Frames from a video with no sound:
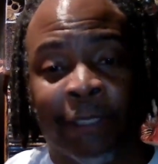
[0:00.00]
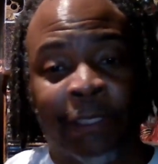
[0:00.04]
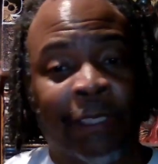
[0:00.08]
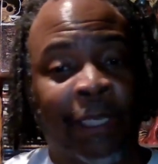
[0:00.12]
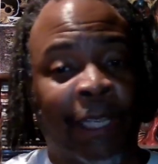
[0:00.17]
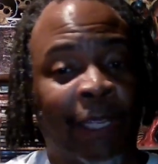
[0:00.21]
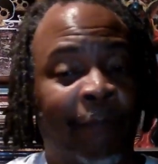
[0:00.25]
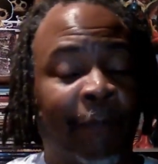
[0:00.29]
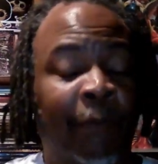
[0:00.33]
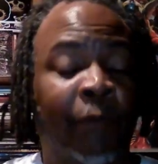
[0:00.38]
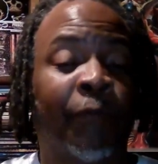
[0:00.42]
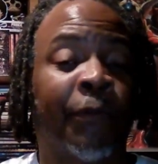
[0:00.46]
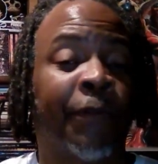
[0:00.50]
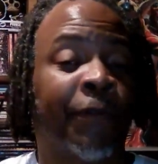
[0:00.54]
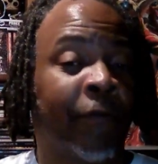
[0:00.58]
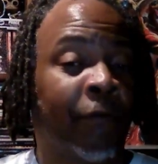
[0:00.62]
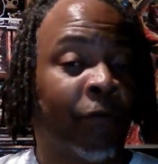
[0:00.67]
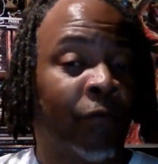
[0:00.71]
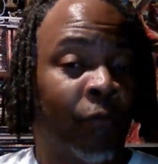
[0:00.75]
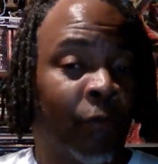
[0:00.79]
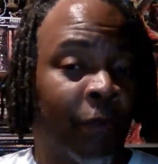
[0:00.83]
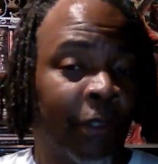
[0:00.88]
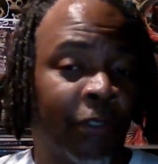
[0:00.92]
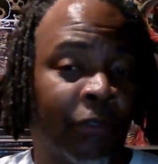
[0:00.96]
They came up with
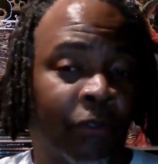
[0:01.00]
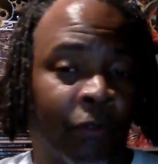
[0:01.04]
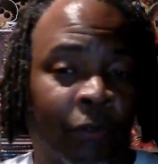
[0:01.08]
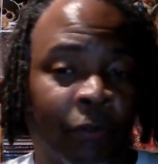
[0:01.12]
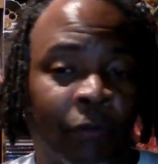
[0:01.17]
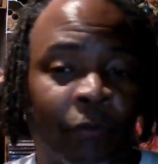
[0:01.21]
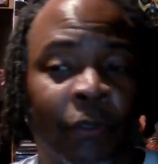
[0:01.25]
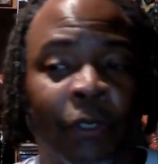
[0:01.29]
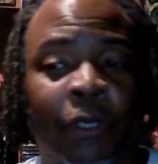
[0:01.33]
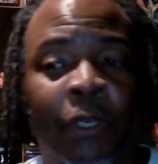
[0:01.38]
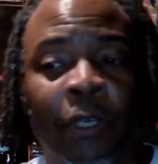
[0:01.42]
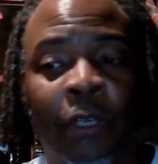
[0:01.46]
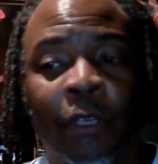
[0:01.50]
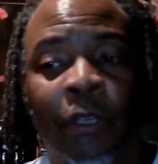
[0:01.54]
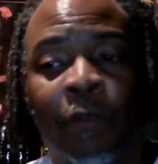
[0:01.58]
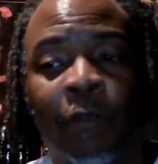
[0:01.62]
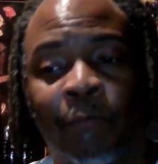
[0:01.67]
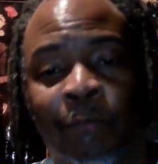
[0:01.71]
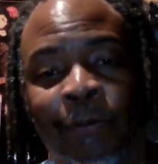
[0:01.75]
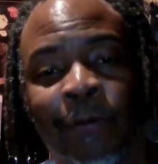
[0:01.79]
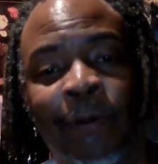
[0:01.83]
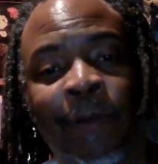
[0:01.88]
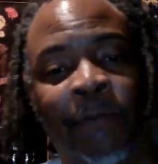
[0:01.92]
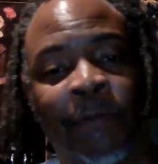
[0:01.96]
an original
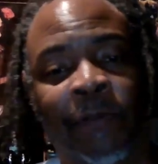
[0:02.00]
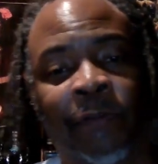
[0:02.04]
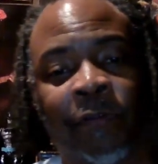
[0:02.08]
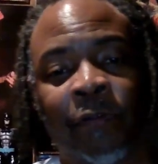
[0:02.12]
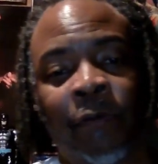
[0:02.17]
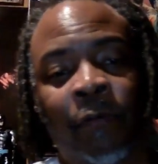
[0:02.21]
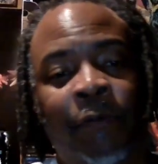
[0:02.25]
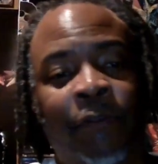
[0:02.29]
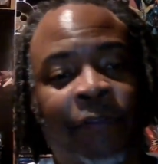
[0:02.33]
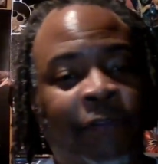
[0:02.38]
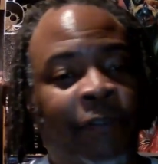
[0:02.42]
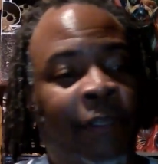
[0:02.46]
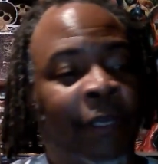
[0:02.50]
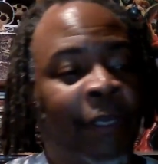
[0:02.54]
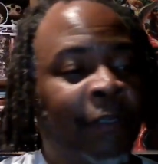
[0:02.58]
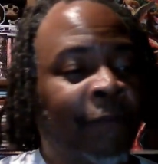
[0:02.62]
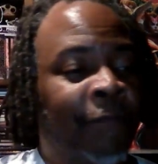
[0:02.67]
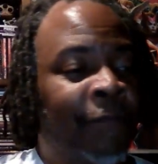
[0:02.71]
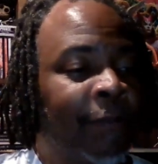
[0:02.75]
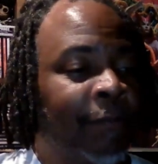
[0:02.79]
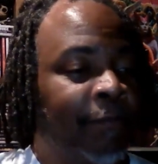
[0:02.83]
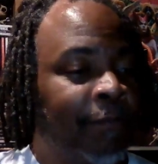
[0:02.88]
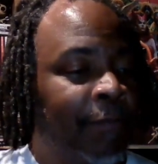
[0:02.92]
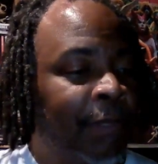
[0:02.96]
premise. So instead
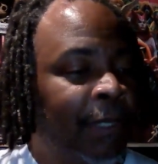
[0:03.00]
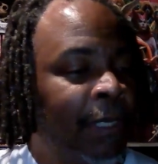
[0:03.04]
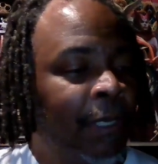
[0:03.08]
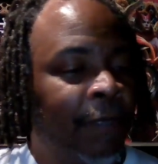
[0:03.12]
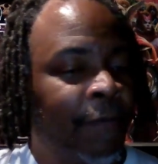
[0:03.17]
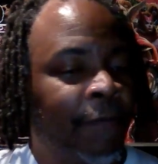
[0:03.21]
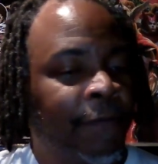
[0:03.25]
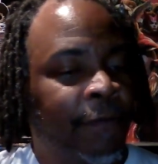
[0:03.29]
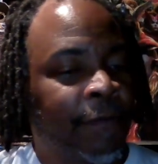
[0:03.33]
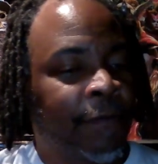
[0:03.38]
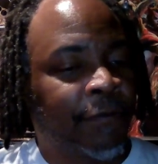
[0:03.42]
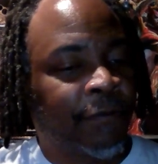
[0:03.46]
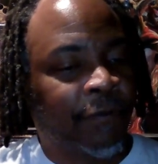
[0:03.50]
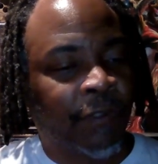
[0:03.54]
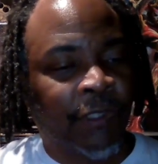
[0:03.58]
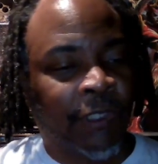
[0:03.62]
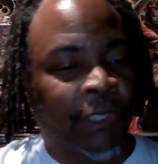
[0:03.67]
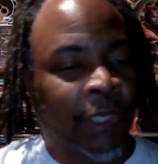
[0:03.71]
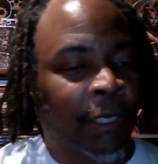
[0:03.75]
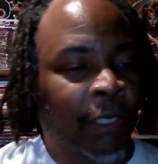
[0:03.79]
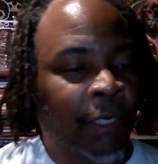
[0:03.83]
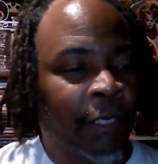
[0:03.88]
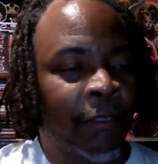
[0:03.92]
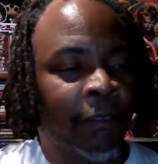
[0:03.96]
of it being this
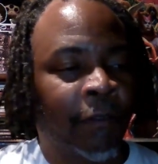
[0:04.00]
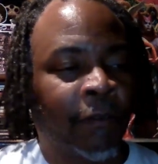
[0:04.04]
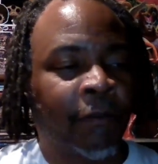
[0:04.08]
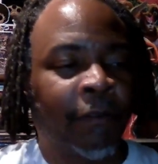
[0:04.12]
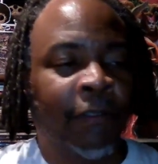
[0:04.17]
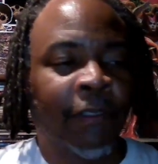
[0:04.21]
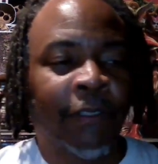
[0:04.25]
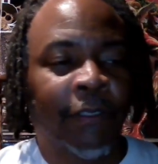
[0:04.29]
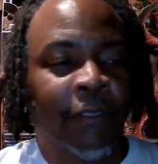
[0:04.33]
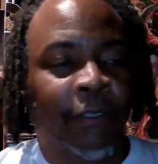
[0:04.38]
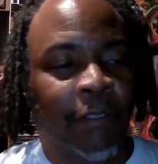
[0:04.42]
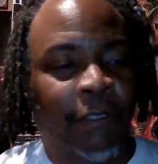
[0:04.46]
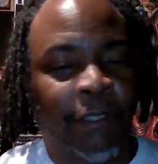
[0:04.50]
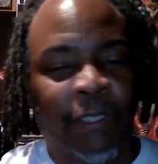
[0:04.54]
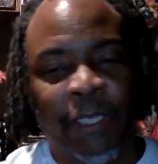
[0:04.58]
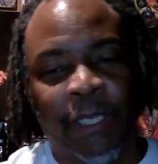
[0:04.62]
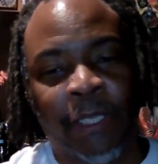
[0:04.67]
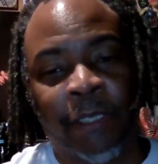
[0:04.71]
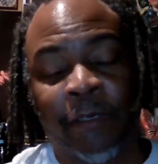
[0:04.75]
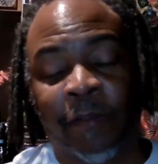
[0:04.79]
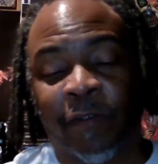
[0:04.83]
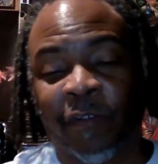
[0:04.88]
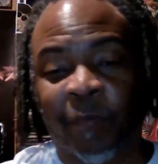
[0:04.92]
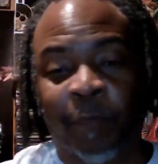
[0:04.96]
young,
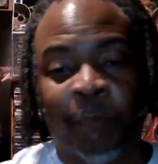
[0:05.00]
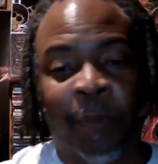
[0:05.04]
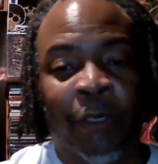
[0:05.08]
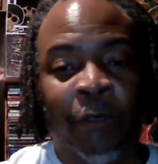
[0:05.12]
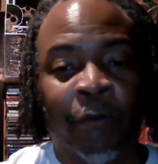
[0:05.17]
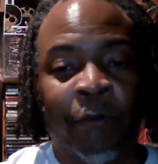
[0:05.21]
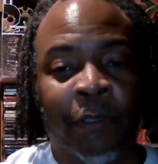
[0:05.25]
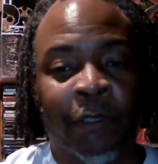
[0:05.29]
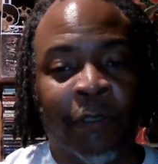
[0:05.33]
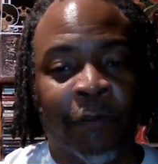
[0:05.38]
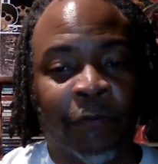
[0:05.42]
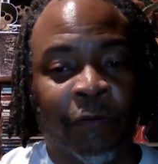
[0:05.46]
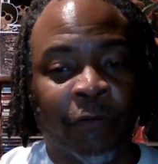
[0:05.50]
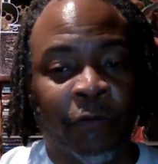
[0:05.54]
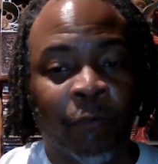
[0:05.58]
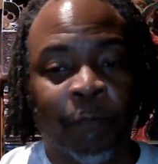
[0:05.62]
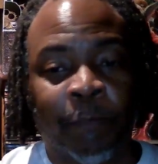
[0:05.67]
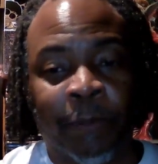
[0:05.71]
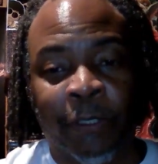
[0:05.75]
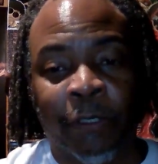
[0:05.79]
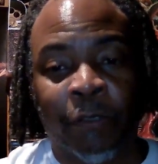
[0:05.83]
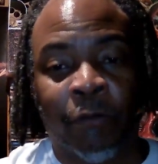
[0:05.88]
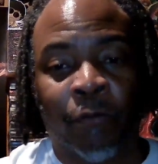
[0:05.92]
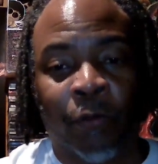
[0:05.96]
inexperienced
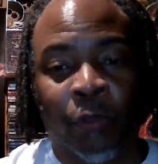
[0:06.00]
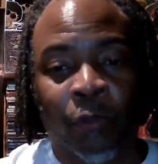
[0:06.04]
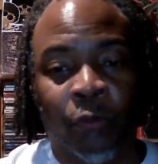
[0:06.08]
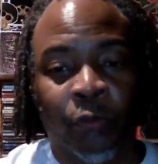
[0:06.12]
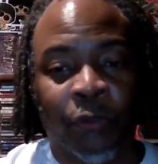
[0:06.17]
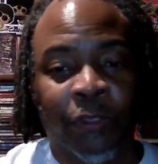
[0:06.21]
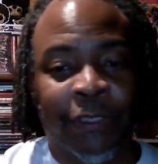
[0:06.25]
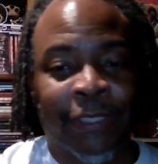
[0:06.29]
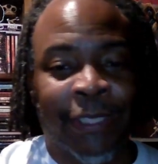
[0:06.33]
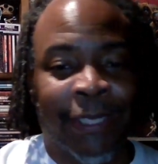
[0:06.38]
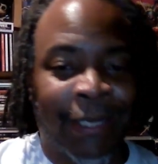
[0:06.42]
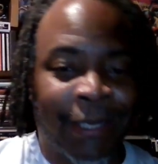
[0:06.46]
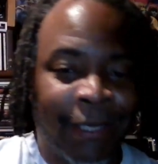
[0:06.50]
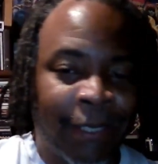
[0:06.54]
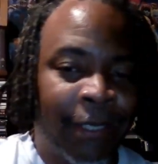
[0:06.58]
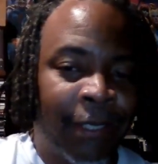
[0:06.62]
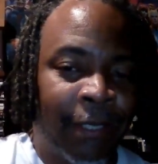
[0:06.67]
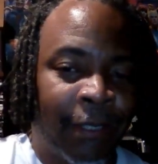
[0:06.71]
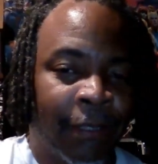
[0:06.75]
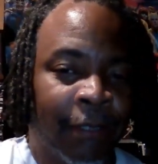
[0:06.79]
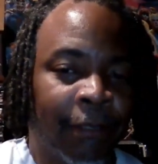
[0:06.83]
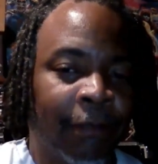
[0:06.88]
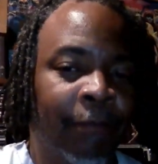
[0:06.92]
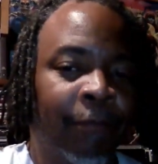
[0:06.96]
superhero
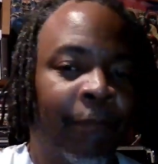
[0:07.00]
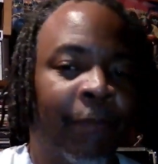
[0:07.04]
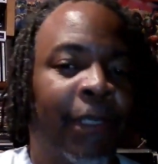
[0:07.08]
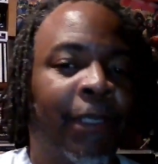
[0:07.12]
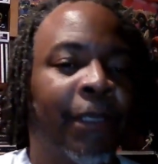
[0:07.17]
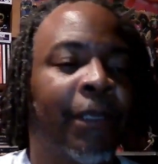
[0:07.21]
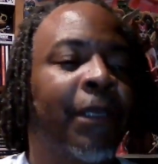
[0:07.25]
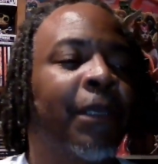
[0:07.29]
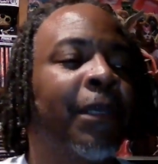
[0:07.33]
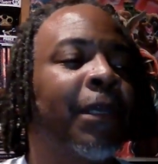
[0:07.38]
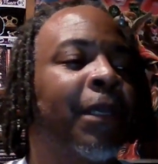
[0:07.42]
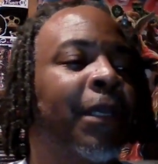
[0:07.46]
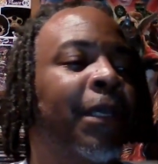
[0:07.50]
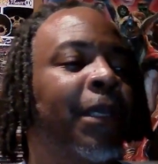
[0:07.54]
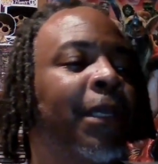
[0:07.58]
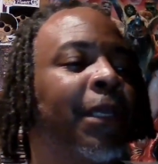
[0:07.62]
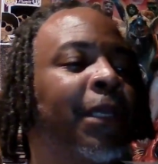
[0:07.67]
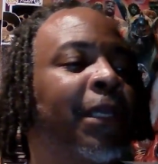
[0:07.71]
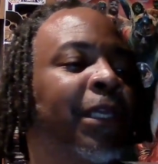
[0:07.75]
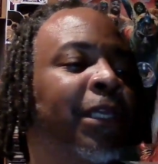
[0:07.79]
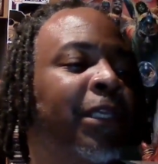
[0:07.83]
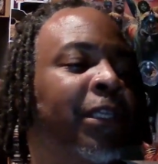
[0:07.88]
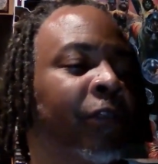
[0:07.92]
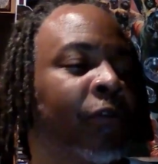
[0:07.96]
team,
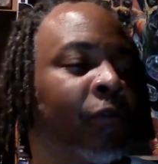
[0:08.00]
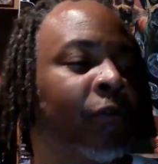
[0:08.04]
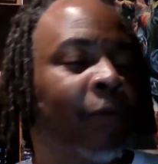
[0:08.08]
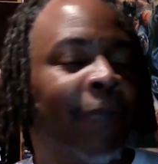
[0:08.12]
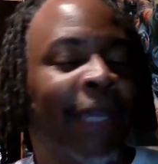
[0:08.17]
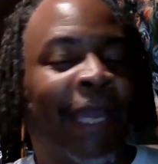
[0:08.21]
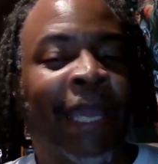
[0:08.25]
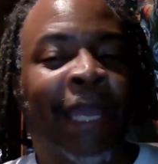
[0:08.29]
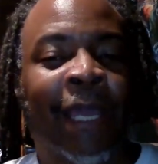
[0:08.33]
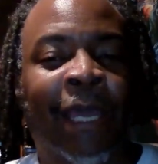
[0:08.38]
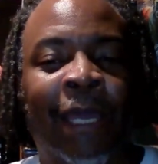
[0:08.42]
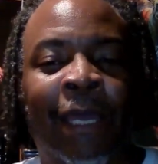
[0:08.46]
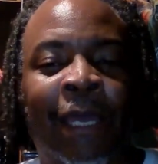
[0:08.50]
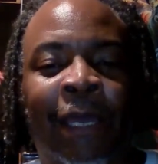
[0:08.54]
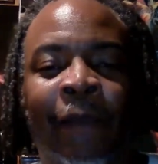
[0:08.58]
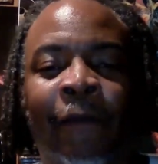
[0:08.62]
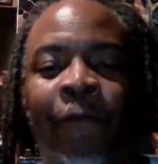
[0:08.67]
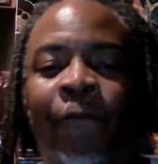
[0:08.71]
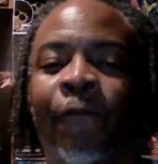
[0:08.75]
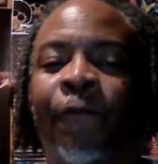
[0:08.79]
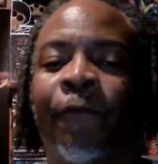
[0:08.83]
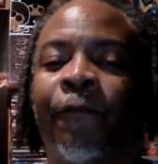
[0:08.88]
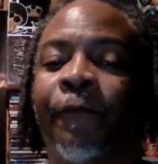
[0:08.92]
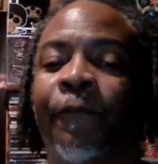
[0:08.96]
you
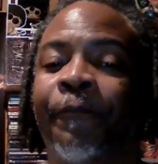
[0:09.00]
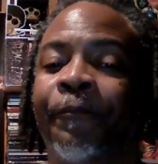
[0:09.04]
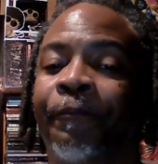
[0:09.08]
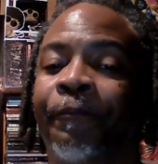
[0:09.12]
have